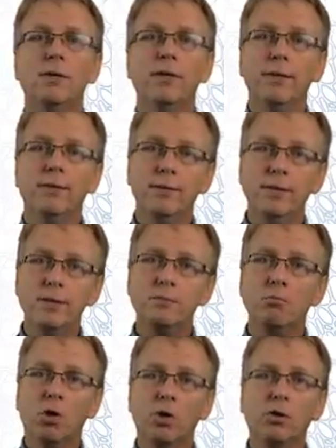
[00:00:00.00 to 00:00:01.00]
that
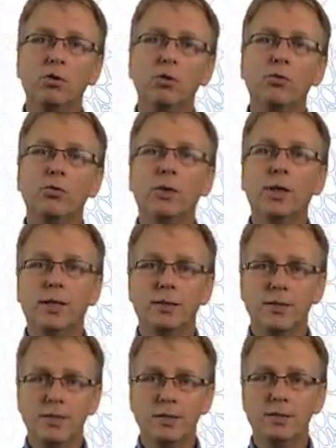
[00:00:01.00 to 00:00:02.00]
these molecules can
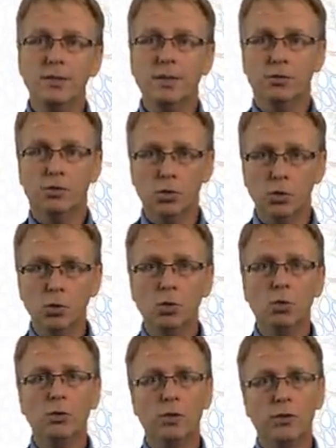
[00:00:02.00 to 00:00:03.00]
exist in two
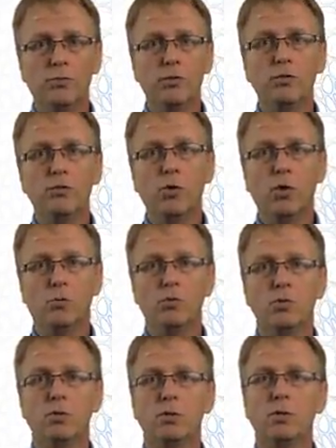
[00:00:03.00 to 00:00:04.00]
different
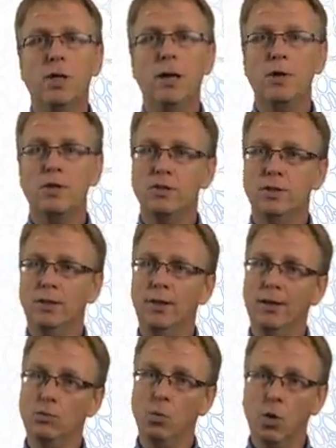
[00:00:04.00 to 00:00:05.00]
forms, MHC
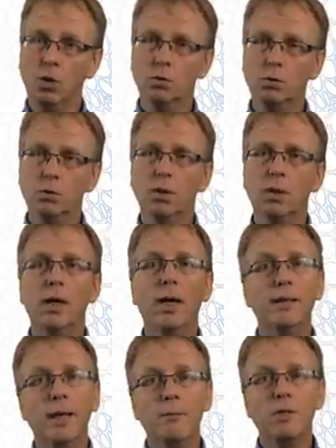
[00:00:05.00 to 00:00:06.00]
class 1
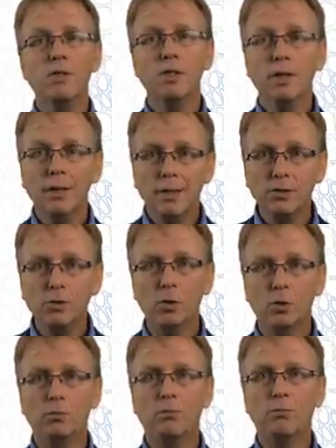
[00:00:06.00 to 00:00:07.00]
and MHC class 2,